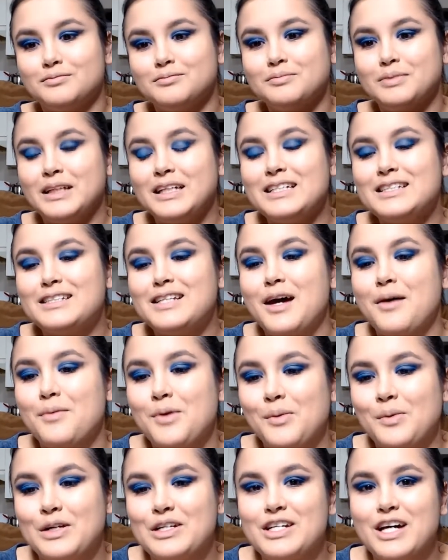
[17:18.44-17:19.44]
Please tell
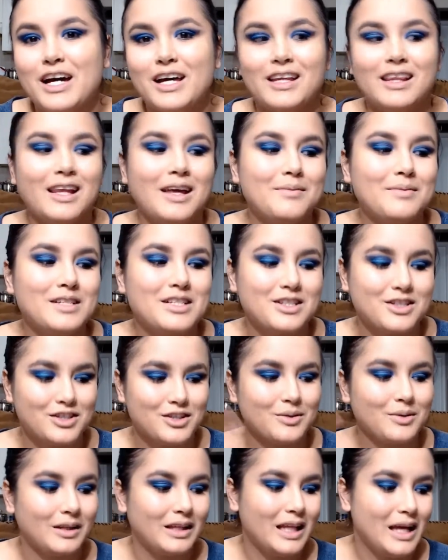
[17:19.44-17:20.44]
me we're done. Let me just
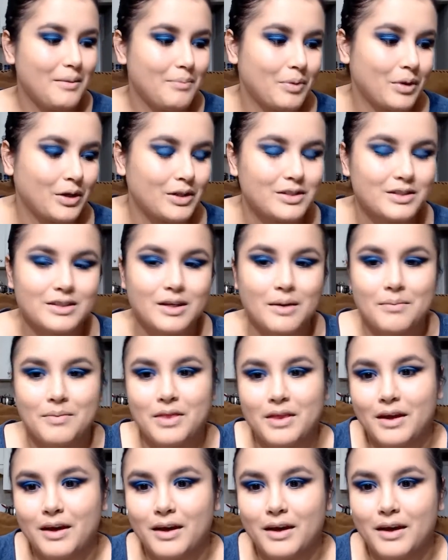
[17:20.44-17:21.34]
do a lip or something.